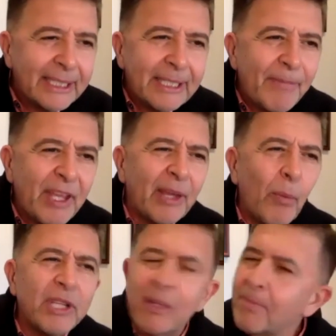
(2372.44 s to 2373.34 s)
there
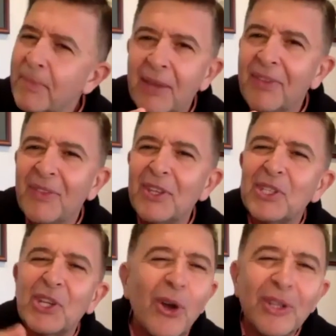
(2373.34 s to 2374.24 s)
wasn't
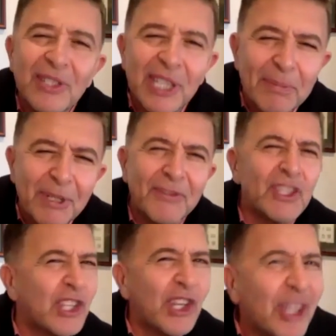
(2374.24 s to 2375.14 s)
this concept of
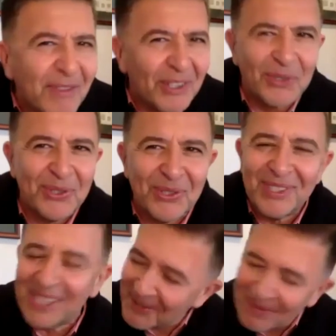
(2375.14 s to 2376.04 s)
service
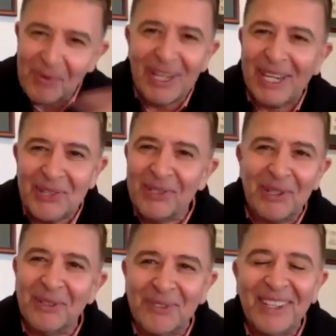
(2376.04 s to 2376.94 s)
never really sort
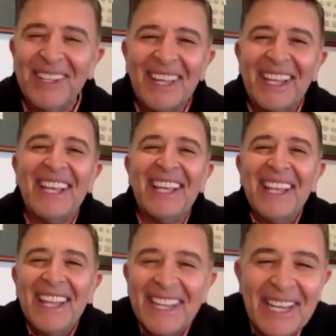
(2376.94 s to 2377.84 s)
of,
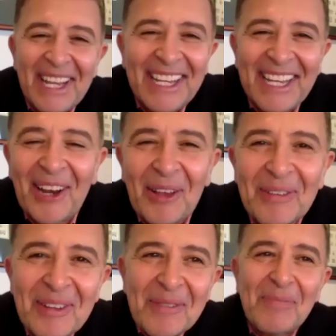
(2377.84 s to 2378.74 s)
like
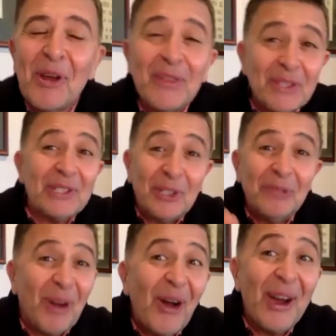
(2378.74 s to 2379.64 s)
Perth is still
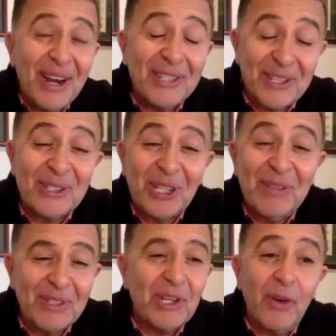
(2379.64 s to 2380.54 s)
behind us in
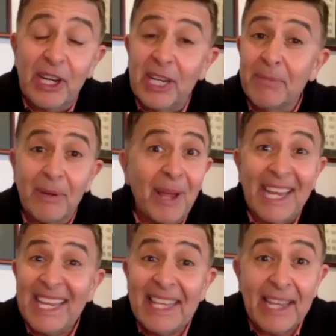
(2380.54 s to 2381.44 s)
service, I reckon, but like
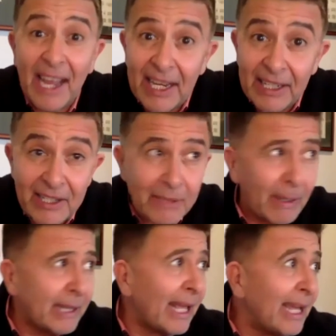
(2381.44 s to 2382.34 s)
in the 80s,
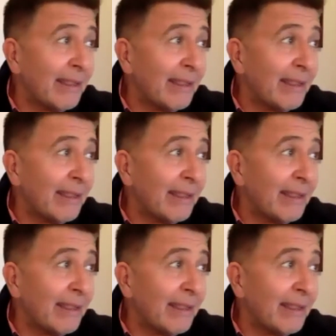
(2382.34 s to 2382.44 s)
but they,